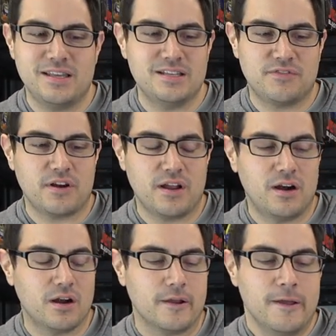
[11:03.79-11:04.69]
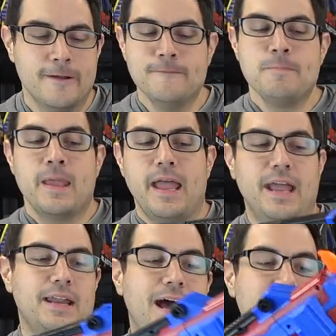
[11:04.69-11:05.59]
It is very hard.
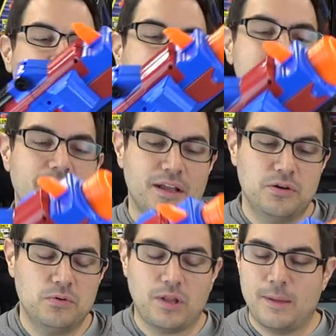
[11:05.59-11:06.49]
And I think it's kind of cool.